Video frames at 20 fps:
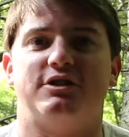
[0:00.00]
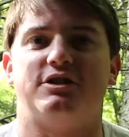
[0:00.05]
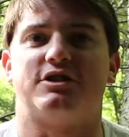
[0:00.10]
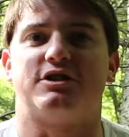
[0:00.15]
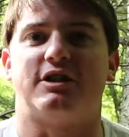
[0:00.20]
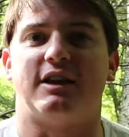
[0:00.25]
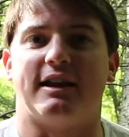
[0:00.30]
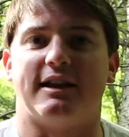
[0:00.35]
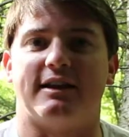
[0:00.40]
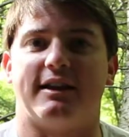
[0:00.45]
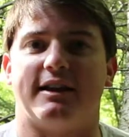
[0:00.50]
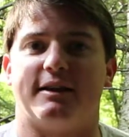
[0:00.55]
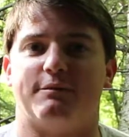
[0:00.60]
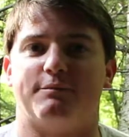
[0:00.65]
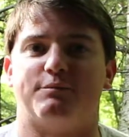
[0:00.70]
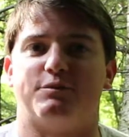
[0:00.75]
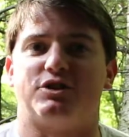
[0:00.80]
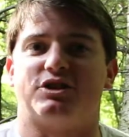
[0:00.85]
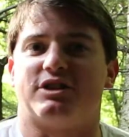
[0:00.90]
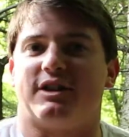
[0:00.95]
just like
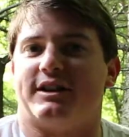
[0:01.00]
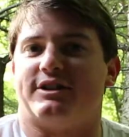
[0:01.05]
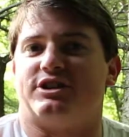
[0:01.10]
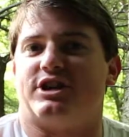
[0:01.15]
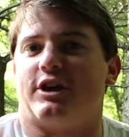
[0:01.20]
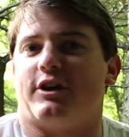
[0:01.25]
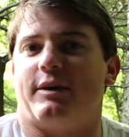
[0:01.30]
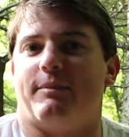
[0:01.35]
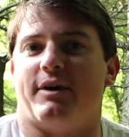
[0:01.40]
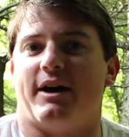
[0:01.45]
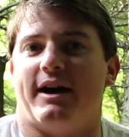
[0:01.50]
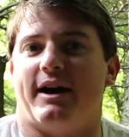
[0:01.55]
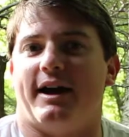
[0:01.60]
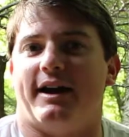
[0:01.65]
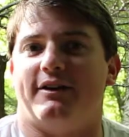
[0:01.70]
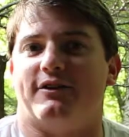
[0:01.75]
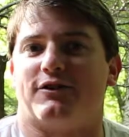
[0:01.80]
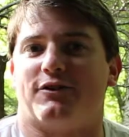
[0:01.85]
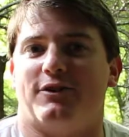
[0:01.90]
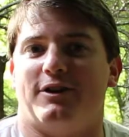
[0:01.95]
cherry pie
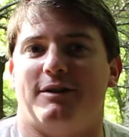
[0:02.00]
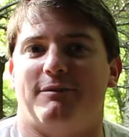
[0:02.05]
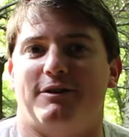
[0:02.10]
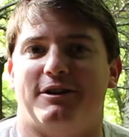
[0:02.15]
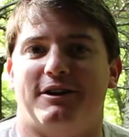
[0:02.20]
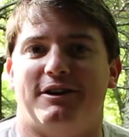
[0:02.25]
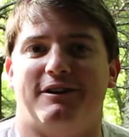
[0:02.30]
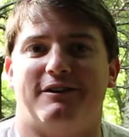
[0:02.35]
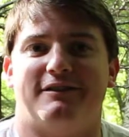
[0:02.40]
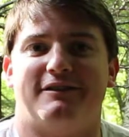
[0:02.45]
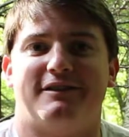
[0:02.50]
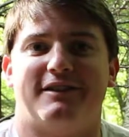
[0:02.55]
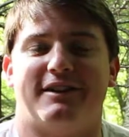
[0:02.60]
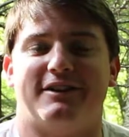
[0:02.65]
ice cream, you know,